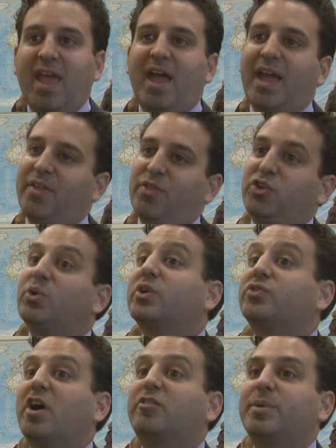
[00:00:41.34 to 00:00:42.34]
And the
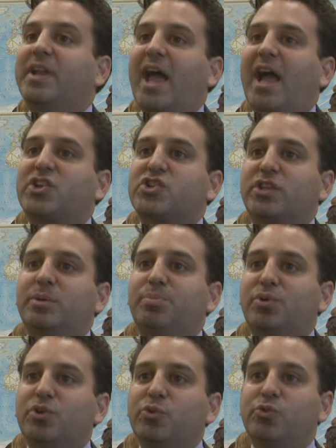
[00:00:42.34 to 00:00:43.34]
US government actually
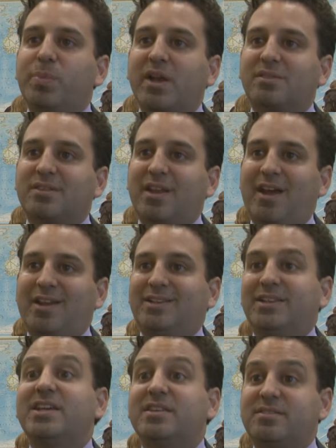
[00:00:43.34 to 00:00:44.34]
put Uzbekistan on a
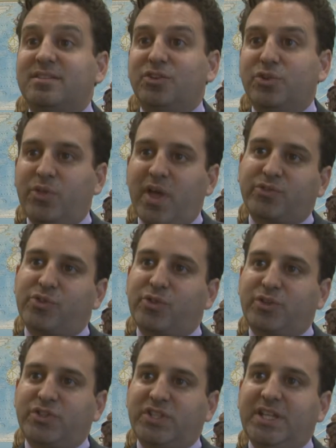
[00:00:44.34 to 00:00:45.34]
list in
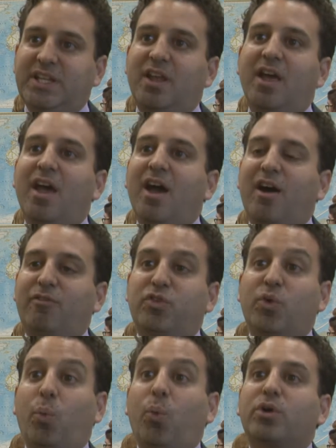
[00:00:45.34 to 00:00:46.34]
2013 of
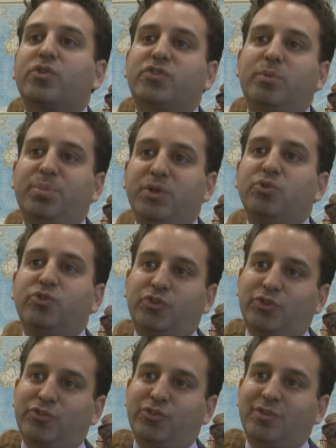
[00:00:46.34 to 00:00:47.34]
the worst
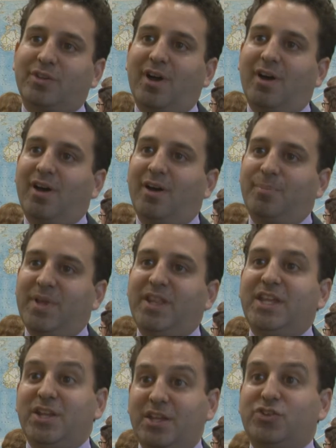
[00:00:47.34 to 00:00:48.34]
abusers
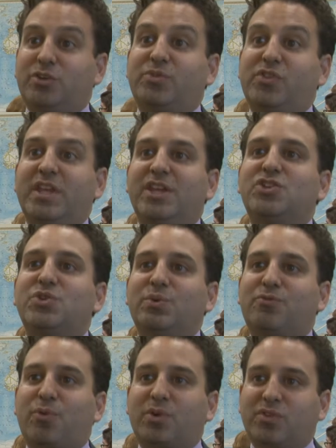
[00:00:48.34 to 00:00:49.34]
in terms of the issue of
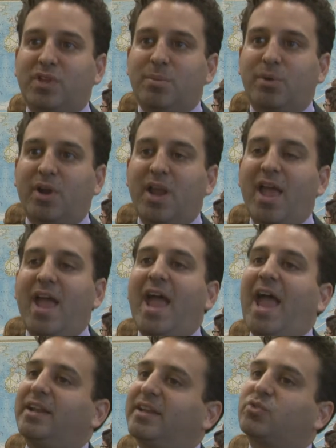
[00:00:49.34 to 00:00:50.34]
forced labor.
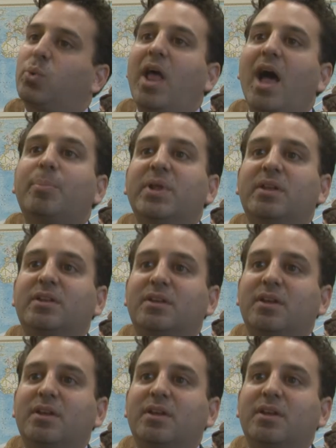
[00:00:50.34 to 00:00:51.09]
And guess what happened?